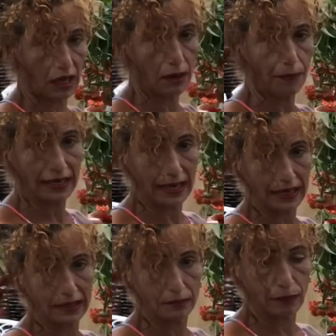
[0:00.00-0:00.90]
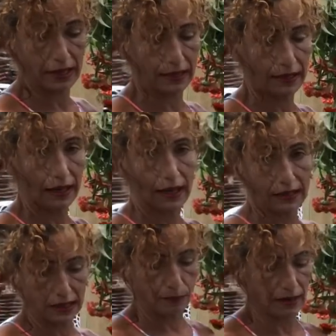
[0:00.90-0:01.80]
keep an eye on the plant
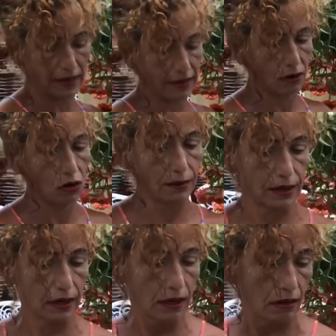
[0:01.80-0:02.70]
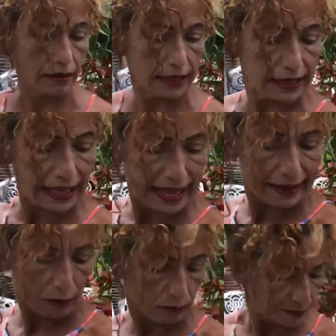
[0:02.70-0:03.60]
until the plant recovers. Okay, now,